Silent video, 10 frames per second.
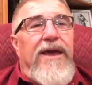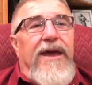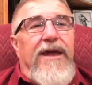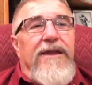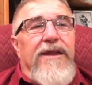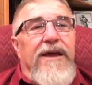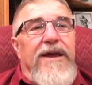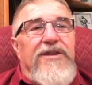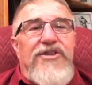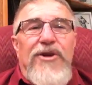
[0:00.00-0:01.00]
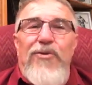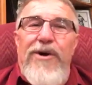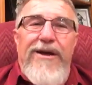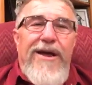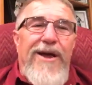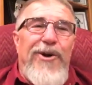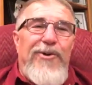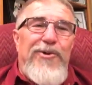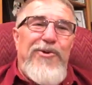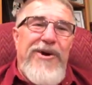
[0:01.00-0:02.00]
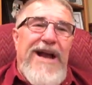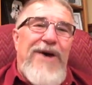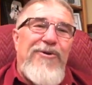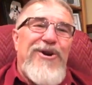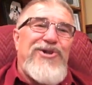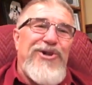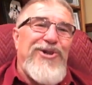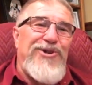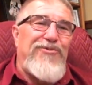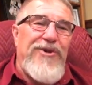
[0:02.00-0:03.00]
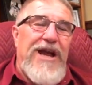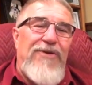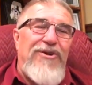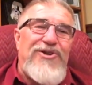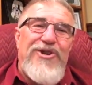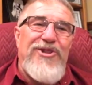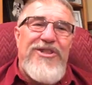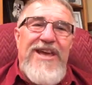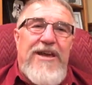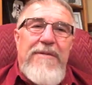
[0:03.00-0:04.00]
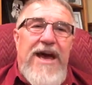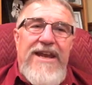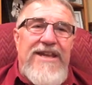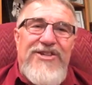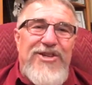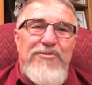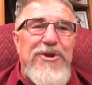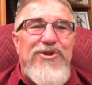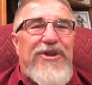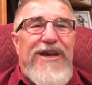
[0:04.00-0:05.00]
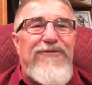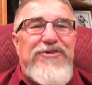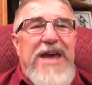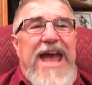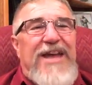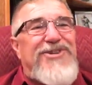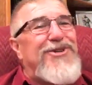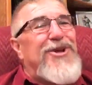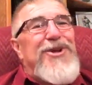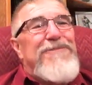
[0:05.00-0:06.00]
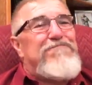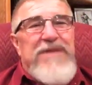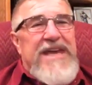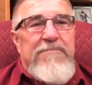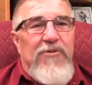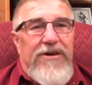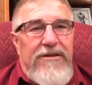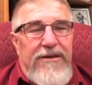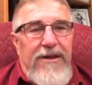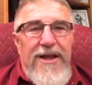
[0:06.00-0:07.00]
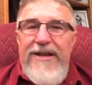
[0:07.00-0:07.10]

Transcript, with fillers: And, uh, and so what, what I want you to what I want you to think about is is when you give thanks beam with it.